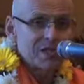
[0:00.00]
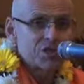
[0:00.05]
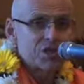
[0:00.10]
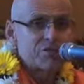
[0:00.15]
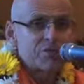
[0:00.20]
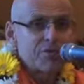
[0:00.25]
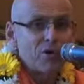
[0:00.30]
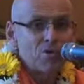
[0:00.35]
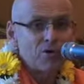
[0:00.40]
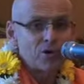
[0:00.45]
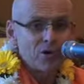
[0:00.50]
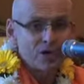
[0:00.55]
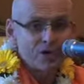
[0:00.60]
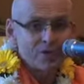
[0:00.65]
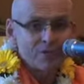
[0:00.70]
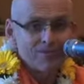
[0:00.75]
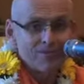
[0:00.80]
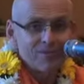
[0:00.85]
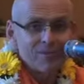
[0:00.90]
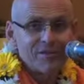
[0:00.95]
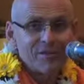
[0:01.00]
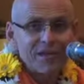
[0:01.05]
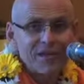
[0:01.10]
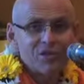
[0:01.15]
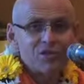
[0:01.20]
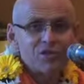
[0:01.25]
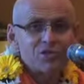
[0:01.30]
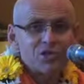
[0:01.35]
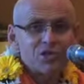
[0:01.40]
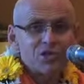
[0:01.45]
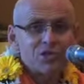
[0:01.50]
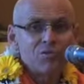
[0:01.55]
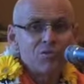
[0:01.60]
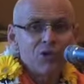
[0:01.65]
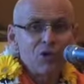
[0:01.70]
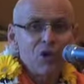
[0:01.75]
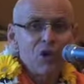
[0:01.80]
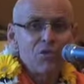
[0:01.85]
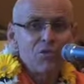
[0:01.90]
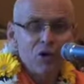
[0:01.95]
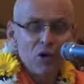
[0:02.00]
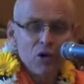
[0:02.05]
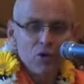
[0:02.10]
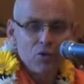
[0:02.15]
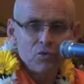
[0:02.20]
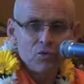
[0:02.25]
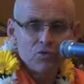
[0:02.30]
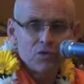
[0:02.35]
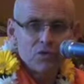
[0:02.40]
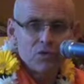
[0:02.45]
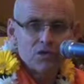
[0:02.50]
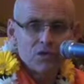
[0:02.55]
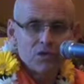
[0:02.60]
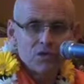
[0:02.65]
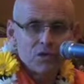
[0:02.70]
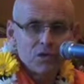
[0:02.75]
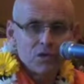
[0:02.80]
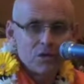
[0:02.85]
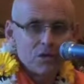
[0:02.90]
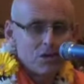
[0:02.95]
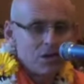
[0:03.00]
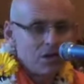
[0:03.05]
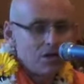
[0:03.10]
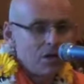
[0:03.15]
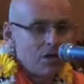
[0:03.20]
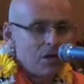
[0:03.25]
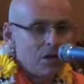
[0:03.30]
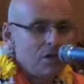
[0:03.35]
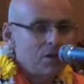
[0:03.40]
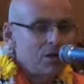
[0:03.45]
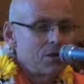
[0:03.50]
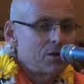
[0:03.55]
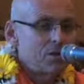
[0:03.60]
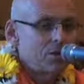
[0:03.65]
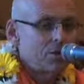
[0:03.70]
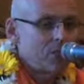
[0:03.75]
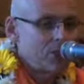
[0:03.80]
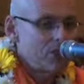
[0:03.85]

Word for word: has spoken, then Krishna will uphold. Uh, uh,